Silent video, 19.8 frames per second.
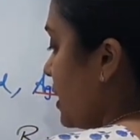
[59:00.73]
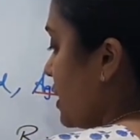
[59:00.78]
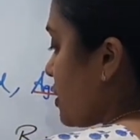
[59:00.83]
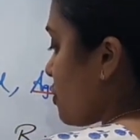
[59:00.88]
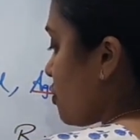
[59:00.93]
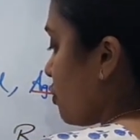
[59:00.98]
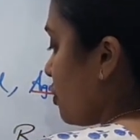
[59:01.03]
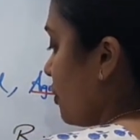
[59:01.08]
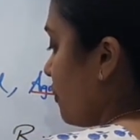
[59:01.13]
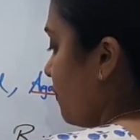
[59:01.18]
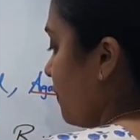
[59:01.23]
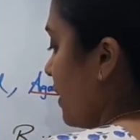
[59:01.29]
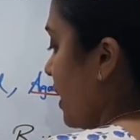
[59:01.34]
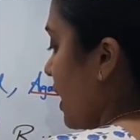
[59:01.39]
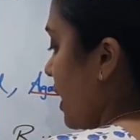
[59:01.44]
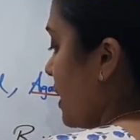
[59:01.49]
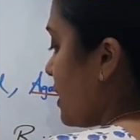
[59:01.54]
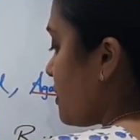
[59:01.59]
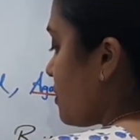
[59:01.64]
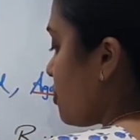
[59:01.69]
So the
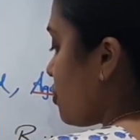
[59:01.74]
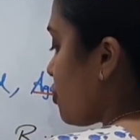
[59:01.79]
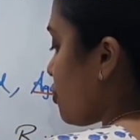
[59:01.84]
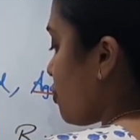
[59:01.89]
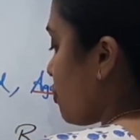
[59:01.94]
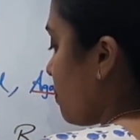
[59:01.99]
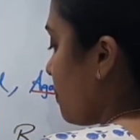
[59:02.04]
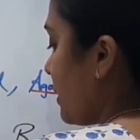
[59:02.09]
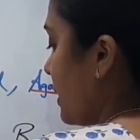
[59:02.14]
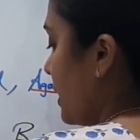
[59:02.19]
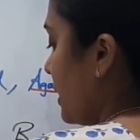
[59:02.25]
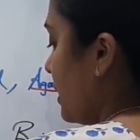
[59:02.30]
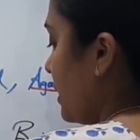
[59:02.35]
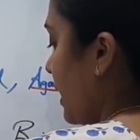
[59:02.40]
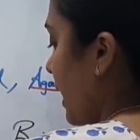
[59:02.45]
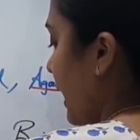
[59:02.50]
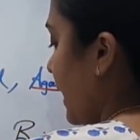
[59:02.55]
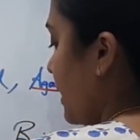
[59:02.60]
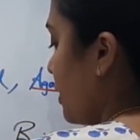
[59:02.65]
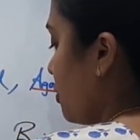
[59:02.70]
flowers should be
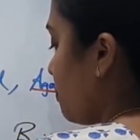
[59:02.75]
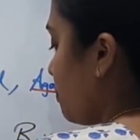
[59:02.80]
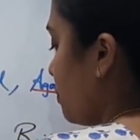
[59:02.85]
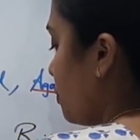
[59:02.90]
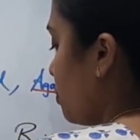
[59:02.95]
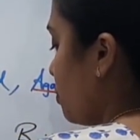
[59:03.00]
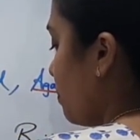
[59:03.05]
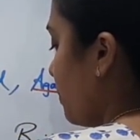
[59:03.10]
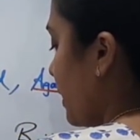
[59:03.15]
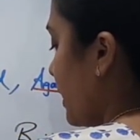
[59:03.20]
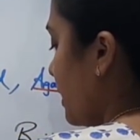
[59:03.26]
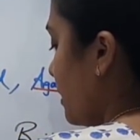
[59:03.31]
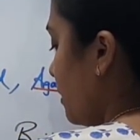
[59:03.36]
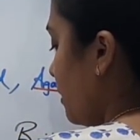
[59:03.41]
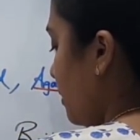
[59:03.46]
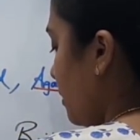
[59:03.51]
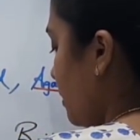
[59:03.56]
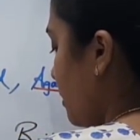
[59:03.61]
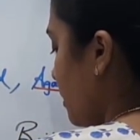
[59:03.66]
night blooming